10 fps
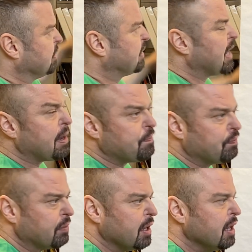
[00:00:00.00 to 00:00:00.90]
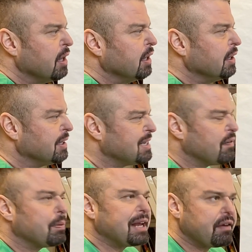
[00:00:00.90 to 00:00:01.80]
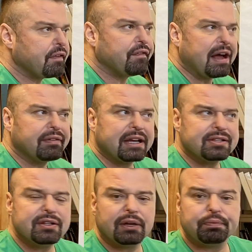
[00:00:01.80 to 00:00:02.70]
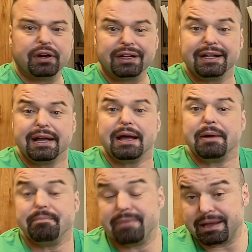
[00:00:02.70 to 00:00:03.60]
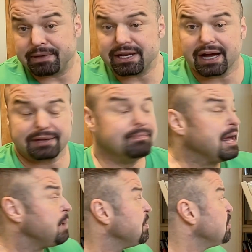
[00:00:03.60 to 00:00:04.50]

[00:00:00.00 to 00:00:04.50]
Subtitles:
okay, does everybody have a $5,000 product? Maybe not. Maybe